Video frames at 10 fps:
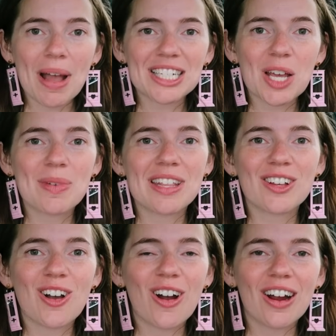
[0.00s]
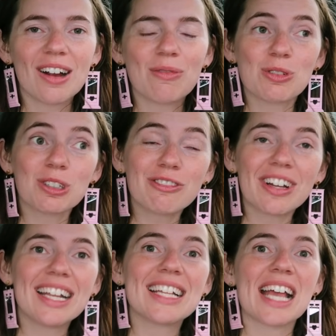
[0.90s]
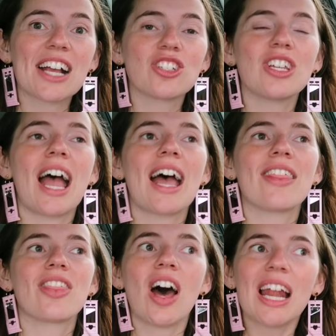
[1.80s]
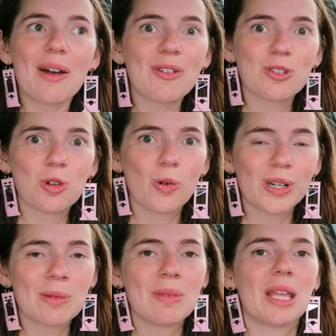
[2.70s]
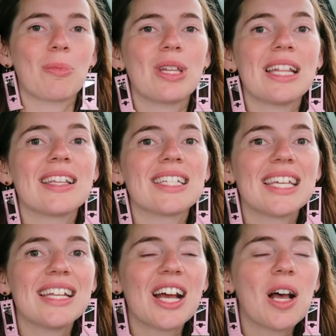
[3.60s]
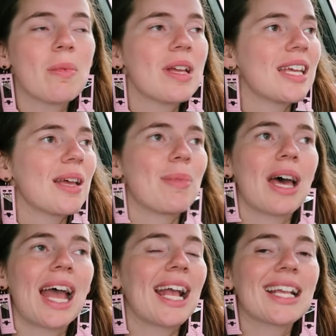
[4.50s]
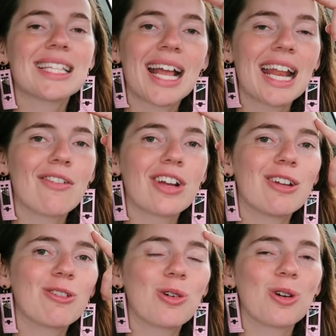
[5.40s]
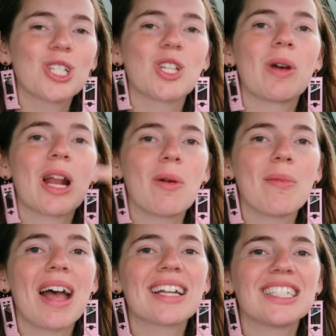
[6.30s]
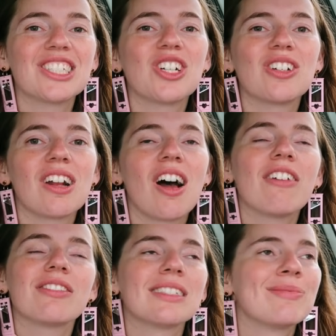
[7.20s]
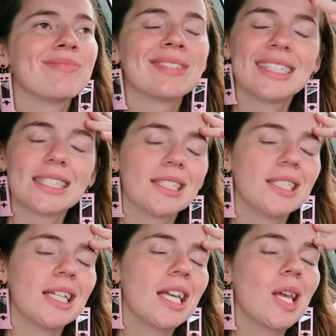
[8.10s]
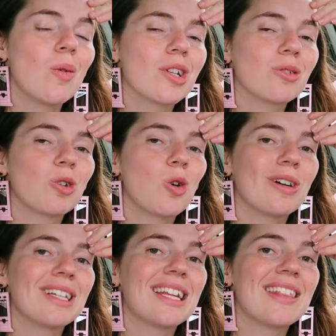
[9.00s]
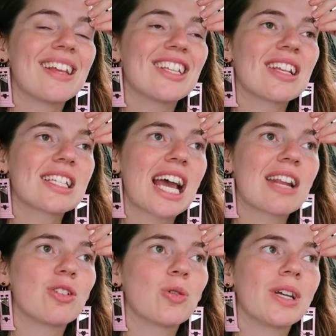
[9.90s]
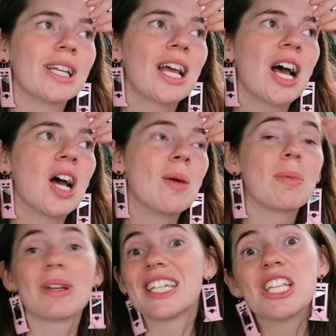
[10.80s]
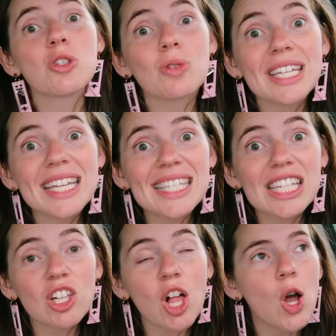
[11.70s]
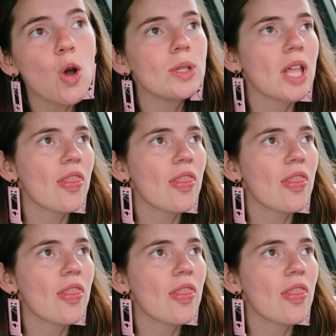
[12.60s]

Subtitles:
packed up and in the car, and what's really funny is actually I thought I was recording me like putting the tent up, but I guess I never hit record, so when I went back to like turn it off, it wasn't recording anything, so that's kind of annoying. But my tent's really easy to close,